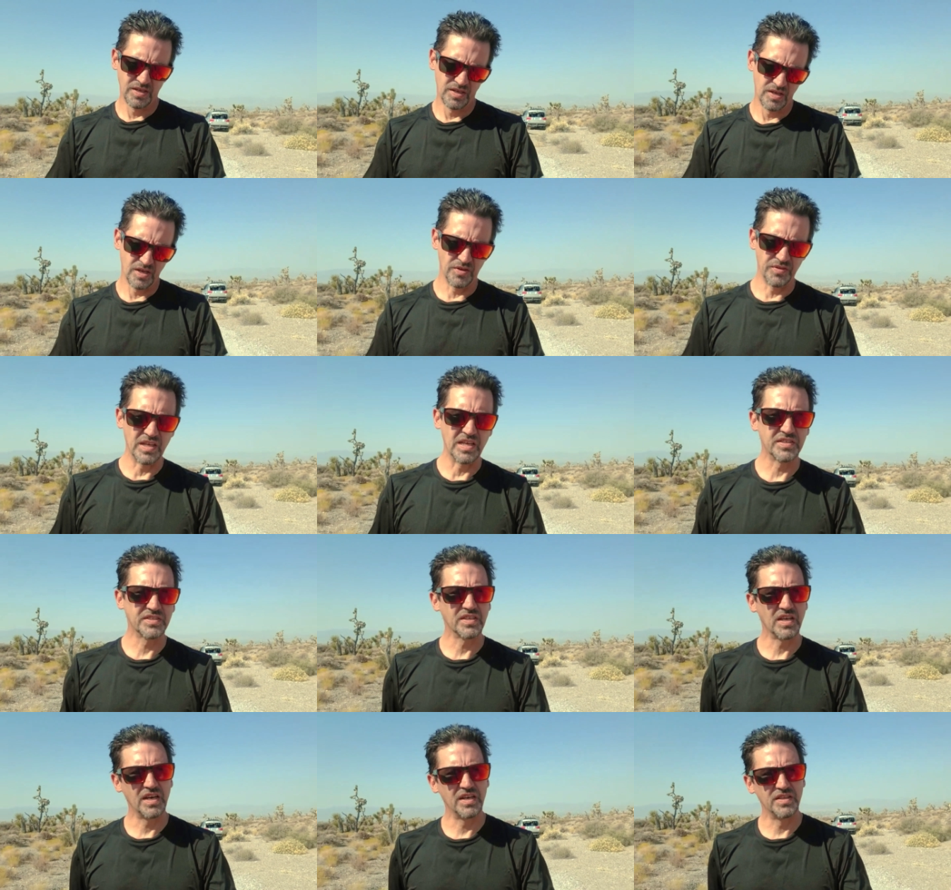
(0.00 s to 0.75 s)
On that
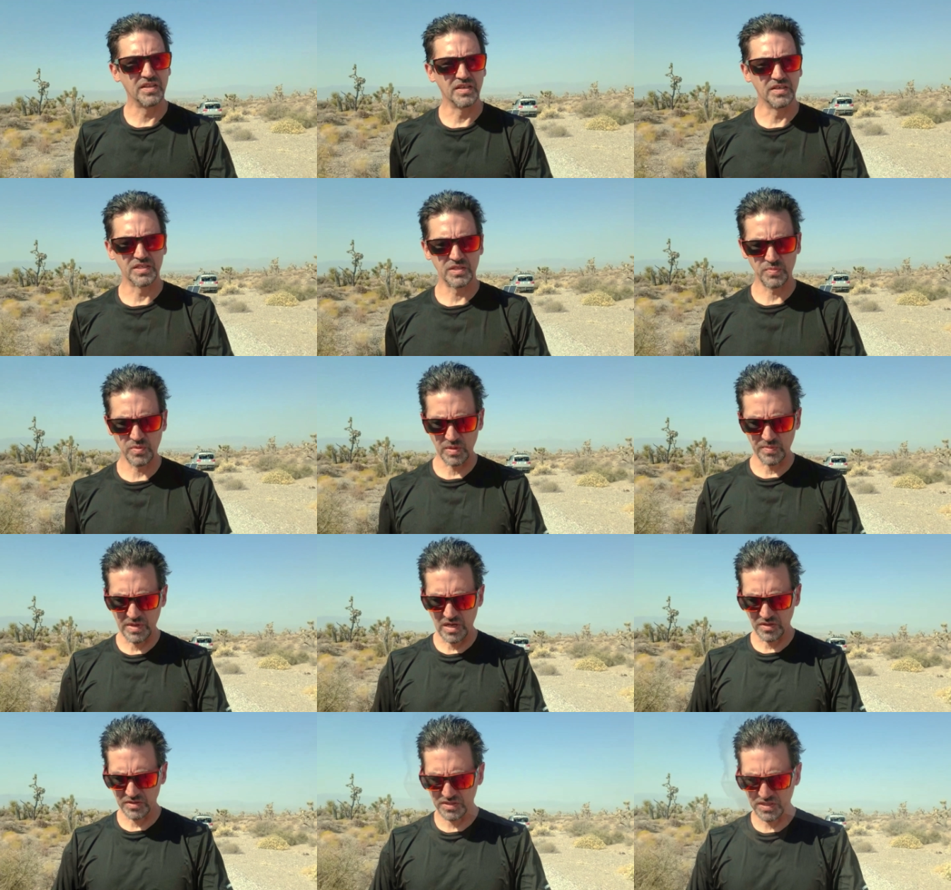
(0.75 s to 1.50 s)
side of the Spring
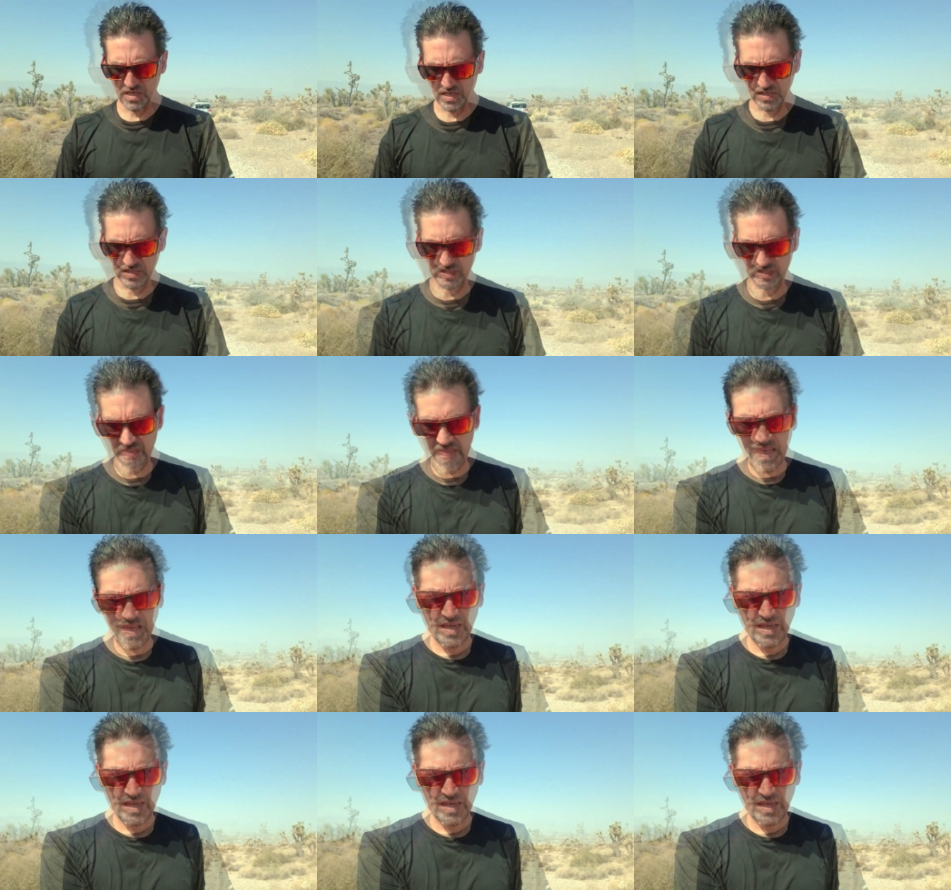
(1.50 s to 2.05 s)
Mountains, that is.